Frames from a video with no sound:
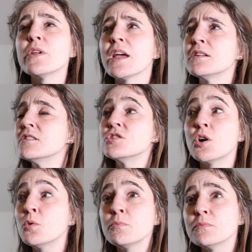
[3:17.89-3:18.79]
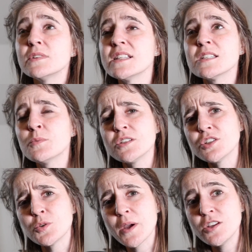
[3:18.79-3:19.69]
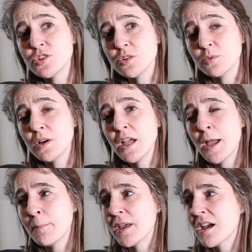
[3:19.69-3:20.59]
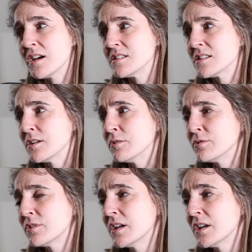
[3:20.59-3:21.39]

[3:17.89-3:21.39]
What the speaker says: and don't let someone degrade you because of